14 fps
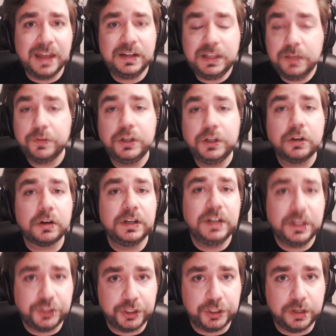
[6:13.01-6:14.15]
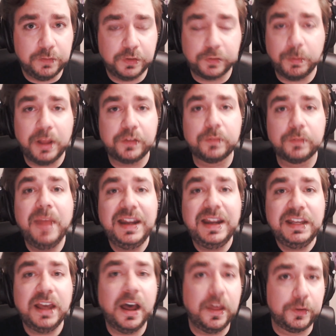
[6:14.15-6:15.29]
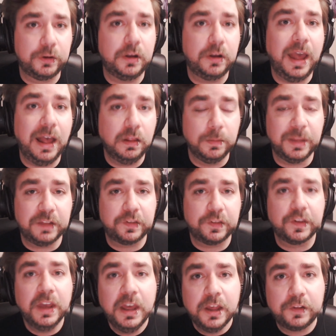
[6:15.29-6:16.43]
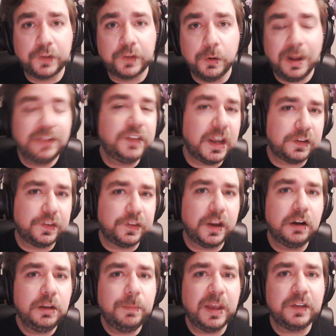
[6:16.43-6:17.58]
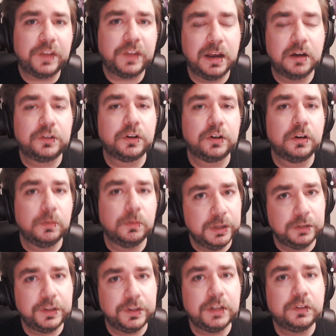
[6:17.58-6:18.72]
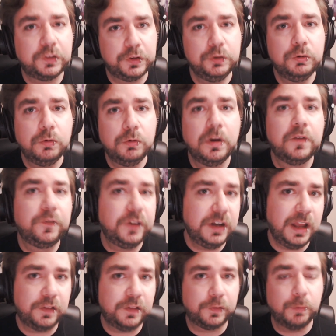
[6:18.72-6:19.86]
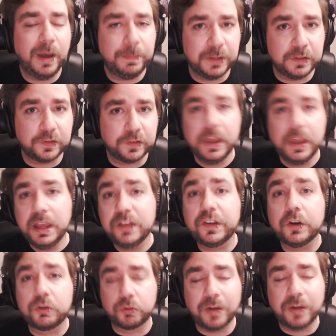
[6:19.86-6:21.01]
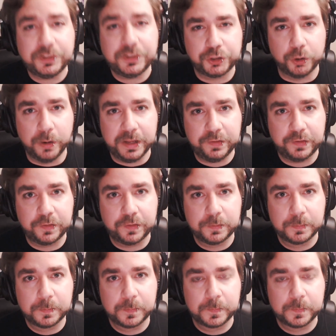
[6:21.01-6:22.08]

and even your initiative, as well as many other elements. So a dexterity-based character wielding two finesse weapons is a great choice.